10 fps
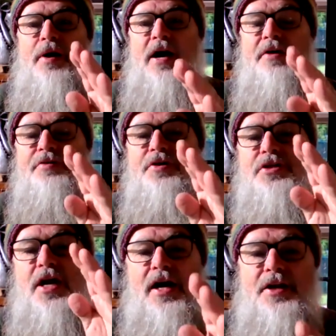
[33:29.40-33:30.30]
path
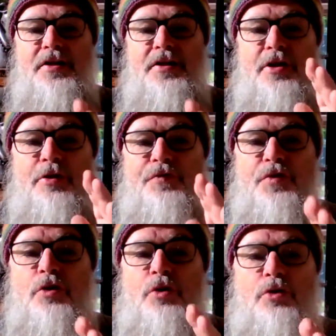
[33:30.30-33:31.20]
is hard, and there are
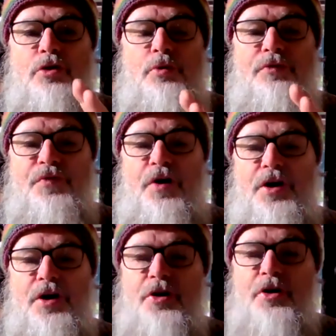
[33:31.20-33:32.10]
few who you will
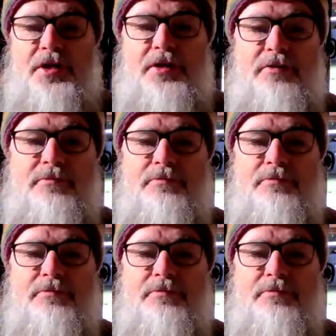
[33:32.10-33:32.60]
find on it.